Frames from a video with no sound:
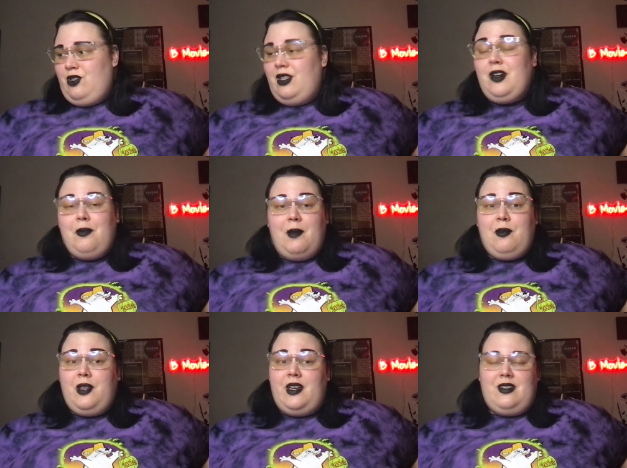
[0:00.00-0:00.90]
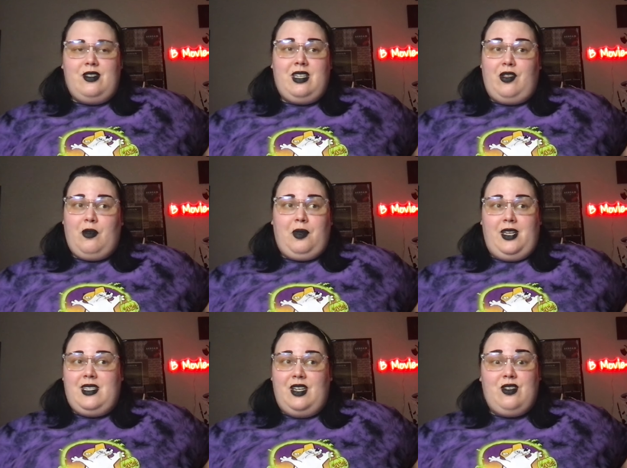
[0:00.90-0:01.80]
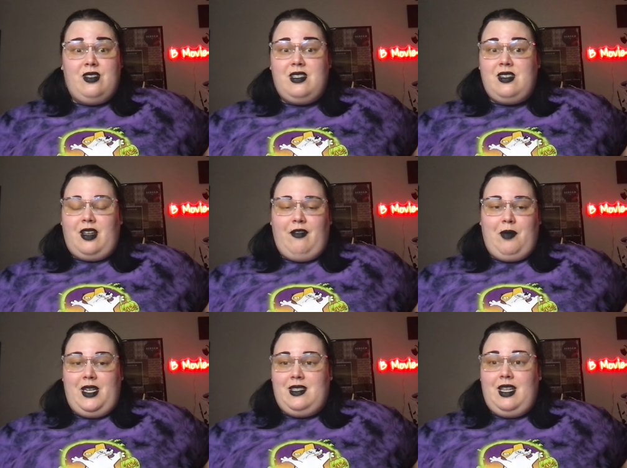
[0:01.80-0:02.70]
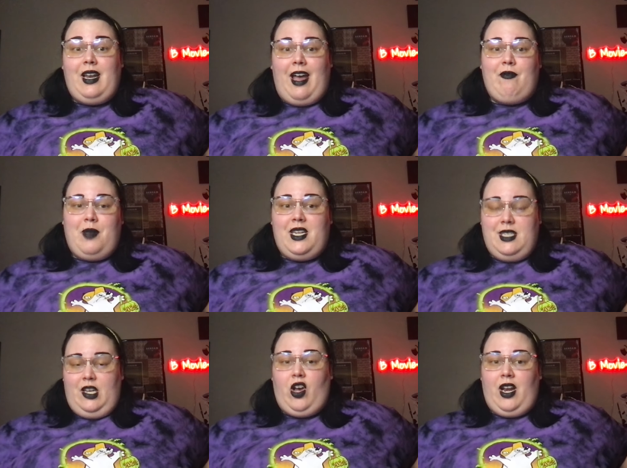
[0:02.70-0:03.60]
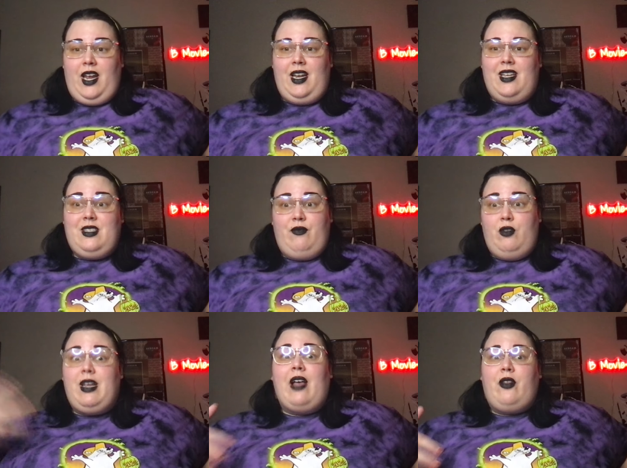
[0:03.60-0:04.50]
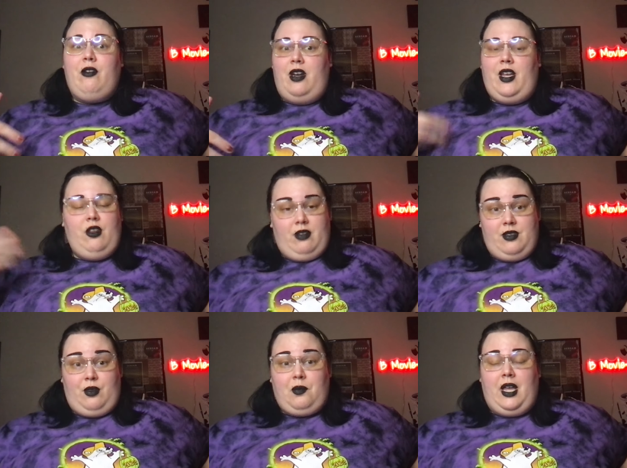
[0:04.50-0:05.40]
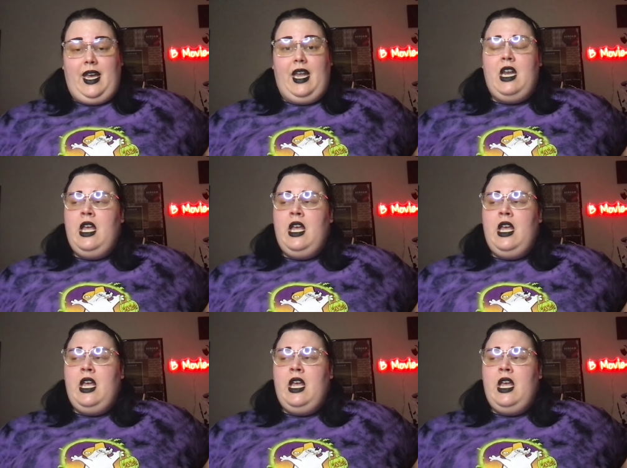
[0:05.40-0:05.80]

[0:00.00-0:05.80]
So there are people that sell their PlayStations and still have PT on it, because if you downloaded it, you can still play it,